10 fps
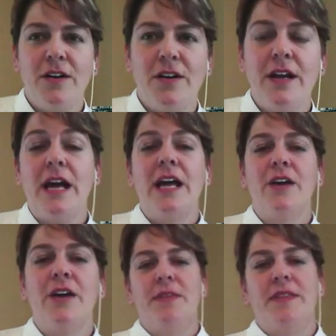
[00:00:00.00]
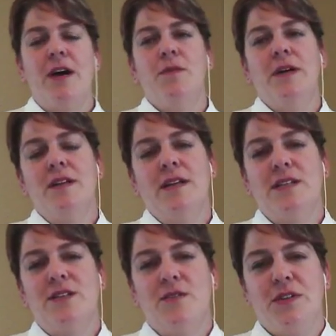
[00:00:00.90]
and I agree with that
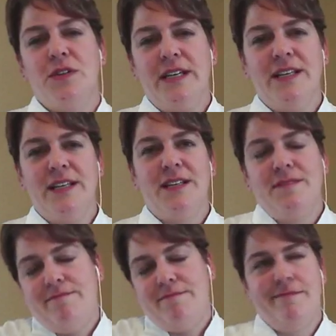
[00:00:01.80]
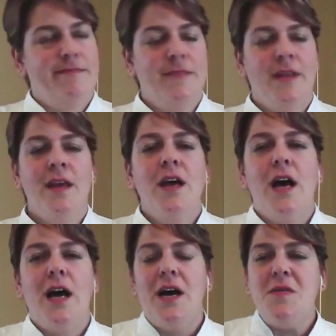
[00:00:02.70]
one totally.
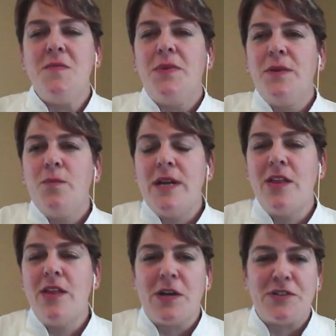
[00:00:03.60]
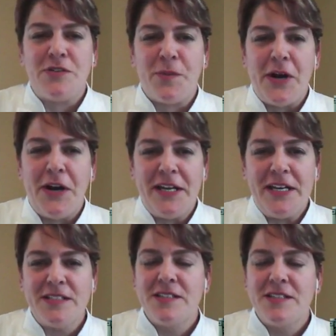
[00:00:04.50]
But another question from our
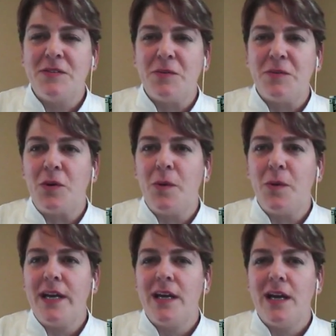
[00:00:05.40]
audience, real quick,